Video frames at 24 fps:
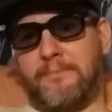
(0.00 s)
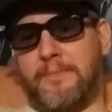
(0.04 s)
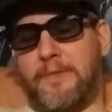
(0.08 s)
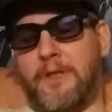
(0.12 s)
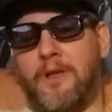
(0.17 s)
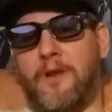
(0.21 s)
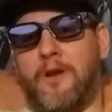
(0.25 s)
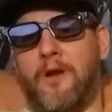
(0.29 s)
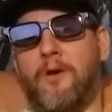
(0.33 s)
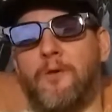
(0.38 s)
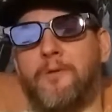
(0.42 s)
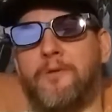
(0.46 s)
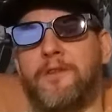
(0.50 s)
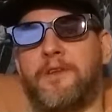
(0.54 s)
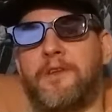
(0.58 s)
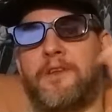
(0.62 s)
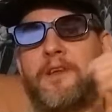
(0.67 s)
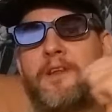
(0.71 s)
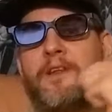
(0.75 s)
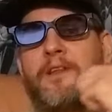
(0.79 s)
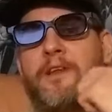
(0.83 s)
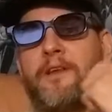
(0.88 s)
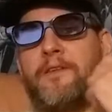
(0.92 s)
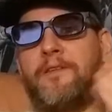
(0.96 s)

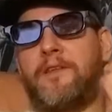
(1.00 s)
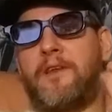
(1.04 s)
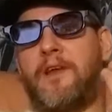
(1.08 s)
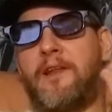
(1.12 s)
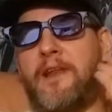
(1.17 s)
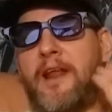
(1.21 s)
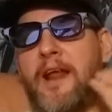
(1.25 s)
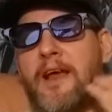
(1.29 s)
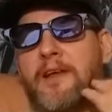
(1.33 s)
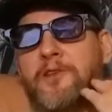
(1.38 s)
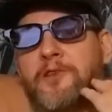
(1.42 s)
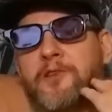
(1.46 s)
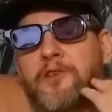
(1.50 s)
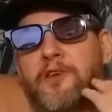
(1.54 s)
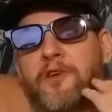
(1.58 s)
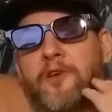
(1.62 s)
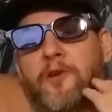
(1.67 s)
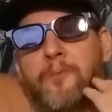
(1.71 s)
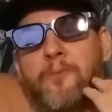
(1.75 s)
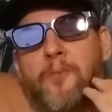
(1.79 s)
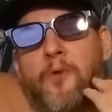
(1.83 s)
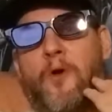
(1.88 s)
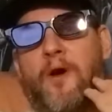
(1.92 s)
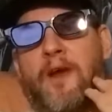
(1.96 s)
And I see
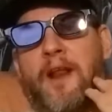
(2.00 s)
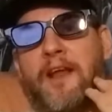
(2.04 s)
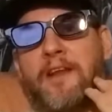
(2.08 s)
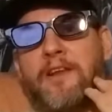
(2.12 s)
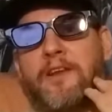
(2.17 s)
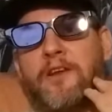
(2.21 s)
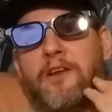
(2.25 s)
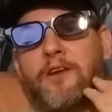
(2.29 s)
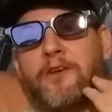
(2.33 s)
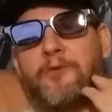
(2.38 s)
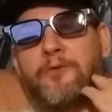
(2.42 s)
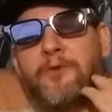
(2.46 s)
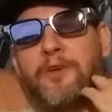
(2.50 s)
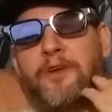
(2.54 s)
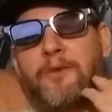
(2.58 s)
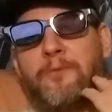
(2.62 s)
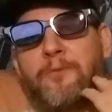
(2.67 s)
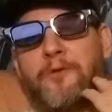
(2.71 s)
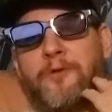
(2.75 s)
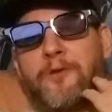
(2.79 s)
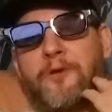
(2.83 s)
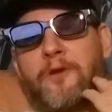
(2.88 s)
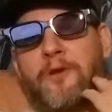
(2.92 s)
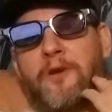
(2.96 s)
her point. I didn't agree
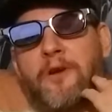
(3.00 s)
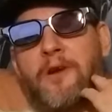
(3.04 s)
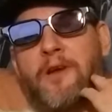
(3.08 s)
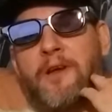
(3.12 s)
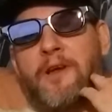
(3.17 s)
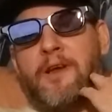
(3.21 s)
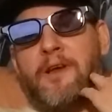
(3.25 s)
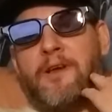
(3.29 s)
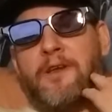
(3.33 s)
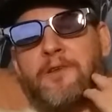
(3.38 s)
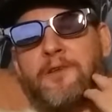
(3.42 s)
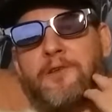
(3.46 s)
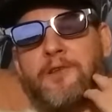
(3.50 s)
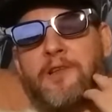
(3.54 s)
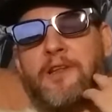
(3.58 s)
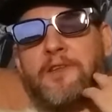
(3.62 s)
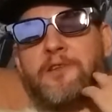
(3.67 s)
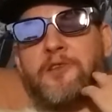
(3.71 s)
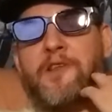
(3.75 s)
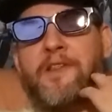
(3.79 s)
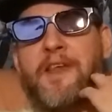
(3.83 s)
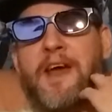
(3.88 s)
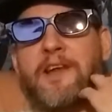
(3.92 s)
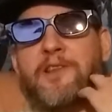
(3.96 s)
with her. So I
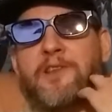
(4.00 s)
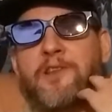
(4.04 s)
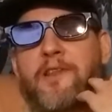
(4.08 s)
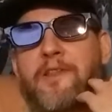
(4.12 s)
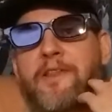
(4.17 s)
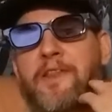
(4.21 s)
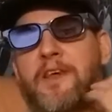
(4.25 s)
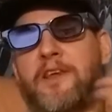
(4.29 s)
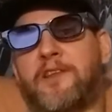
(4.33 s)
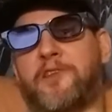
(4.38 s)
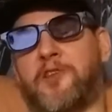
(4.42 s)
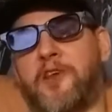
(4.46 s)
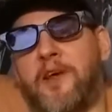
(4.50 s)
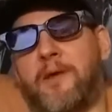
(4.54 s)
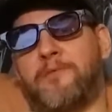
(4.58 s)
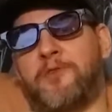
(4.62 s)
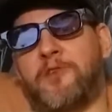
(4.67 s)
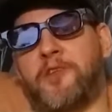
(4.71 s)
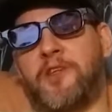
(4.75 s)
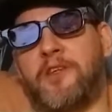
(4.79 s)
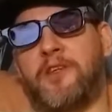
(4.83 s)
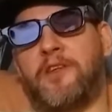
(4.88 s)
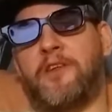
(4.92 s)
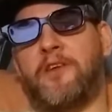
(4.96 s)
see that's the thing. See, I'm
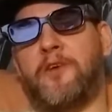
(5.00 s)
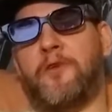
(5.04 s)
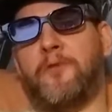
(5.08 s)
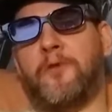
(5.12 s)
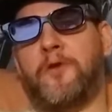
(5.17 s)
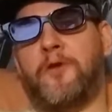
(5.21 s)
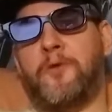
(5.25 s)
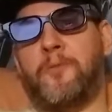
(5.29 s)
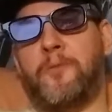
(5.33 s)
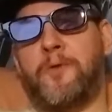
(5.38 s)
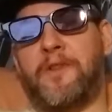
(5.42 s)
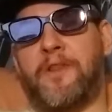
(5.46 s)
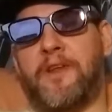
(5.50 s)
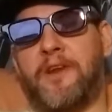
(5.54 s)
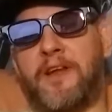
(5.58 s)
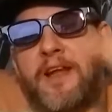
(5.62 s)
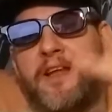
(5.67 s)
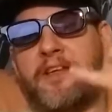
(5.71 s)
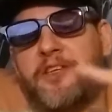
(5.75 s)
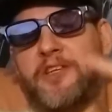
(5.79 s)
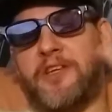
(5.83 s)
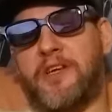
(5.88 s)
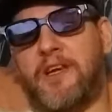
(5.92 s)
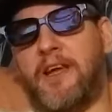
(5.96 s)
sitting in a room with an
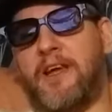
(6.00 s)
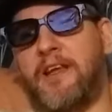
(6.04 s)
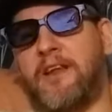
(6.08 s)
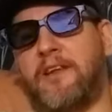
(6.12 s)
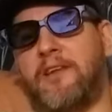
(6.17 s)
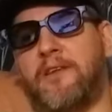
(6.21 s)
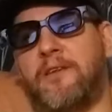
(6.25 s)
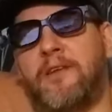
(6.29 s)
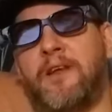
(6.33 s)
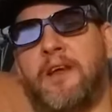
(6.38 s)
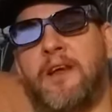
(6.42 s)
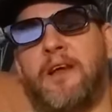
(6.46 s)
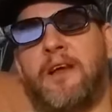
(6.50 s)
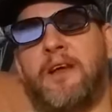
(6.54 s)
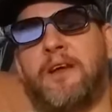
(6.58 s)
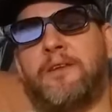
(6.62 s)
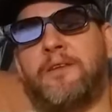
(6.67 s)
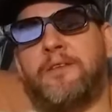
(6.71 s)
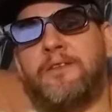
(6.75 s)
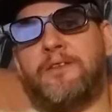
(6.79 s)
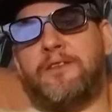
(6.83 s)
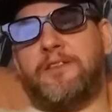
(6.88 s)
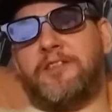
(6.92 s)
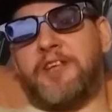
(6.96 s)
educated
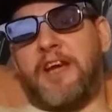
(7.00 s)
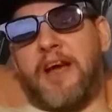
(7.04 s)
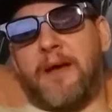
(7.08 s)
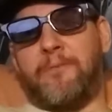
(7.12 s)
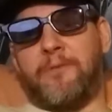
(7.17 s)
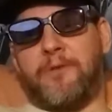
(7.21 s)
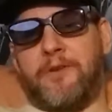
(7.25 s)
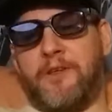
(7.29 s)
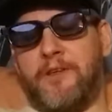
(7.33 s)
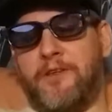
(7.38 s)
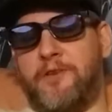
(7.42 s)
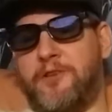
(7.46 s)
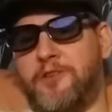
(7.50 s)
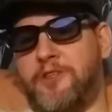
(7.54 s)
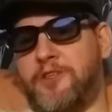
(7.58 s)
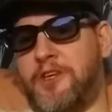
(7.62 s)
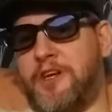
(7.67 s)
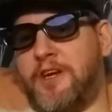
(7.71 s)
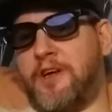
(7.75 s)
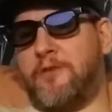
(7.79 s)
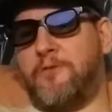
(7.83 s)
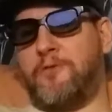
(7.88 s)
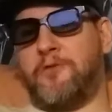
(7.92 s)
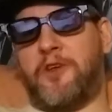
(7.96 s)
Japanese
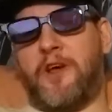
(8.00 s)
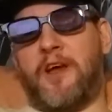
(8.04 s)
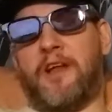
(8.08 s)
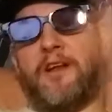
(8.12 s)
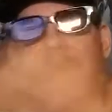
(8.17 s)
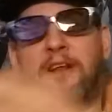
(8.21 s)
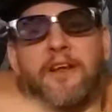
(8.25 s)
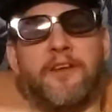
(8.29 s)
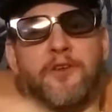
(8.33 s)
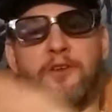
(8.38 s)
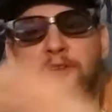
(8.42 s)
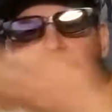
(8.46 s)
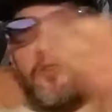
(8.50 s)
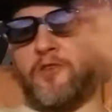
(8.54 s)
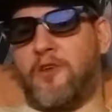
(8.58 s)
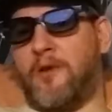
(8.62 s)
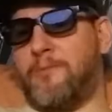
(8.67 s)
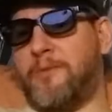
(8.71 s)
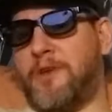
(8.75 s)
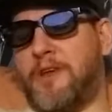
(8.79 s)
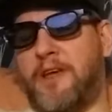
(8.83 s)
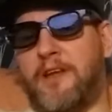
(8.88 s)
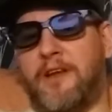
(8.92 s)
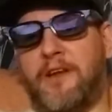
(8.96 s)
chick who's got an electric
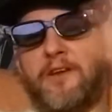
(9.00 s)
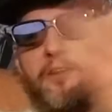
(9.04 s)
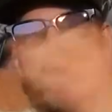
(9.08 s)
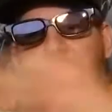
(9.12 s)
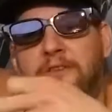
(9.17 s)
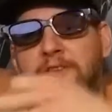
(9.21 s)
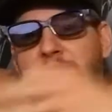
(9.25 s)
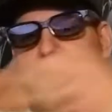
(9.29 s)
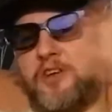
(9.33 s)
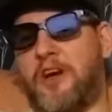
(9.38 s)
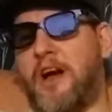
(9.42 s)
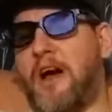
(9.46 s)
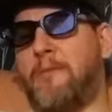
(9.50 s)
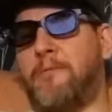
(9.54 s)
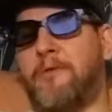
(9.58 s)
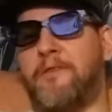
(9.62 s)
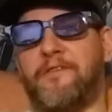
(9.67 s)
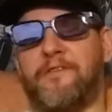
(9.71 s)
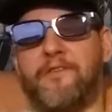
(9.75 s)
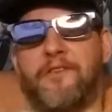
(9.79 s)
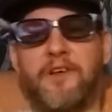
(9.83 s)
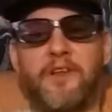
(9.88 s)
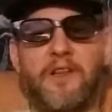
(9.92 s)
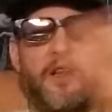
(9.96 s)
drum kit and a good job in
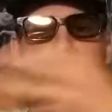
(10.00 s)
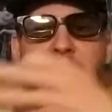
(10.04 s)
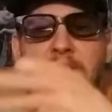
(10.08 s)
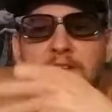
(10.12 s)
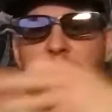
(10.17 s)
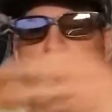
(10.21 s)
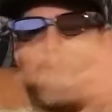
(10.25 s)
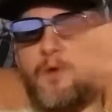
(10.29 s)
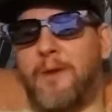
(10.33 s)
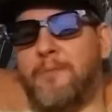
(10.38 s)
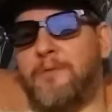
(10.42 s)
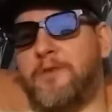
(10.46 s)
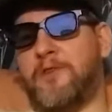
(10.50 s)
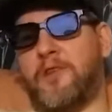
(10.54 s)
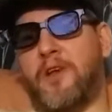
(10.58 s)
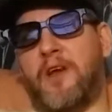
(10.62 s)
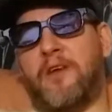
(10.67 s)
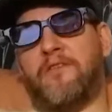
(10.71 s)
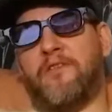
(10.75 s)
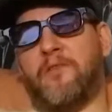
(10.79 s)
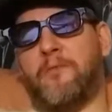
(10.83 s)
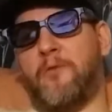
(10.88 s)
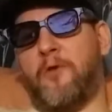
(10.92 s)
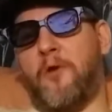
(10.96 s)
freelance web
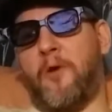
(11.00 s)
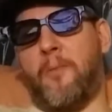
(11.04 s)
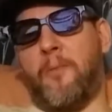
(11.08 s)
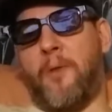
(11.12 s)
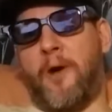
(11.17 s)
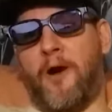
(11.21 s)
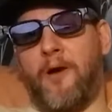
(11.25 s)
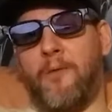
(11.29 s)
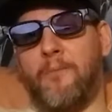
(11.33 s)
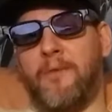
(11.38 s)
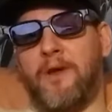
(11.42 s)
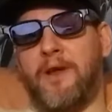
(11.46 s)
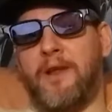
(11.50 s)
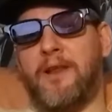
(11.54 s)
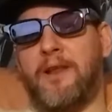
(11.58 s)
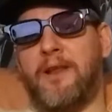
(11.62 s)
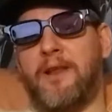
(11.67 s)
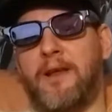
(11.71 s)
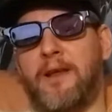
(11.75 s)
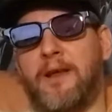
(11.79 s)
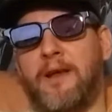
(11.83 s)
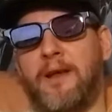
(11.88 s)
design from her apartment,